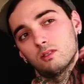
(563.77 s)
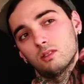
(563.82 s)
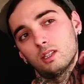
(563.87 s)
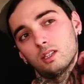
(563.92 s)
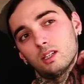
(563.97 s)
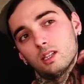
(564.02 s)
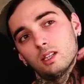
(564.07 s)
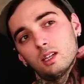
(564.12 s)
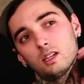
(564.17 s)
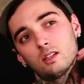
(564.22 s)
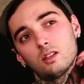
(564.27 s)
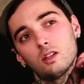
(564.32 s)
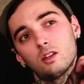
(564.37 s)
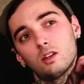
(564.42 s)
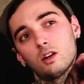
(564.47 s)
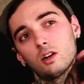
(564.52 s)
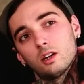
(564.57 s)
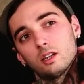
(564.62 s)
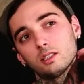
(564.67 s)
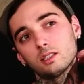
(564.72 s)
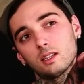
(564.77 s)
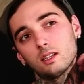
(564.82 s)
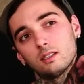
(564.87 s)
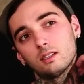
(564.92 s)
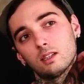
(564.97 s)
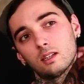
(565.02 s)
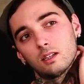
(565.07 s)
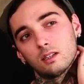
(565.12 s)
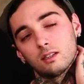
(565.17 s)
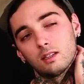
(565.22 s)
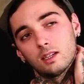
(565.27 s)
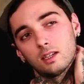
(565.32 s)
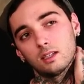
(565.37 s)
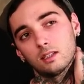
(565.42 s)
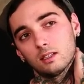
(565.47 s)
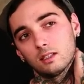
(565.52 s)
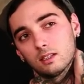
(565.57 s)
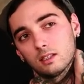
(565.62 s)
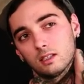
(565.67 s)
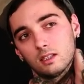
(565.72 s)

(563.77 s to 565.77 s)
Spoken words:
like I like a lot of artists out there. Like,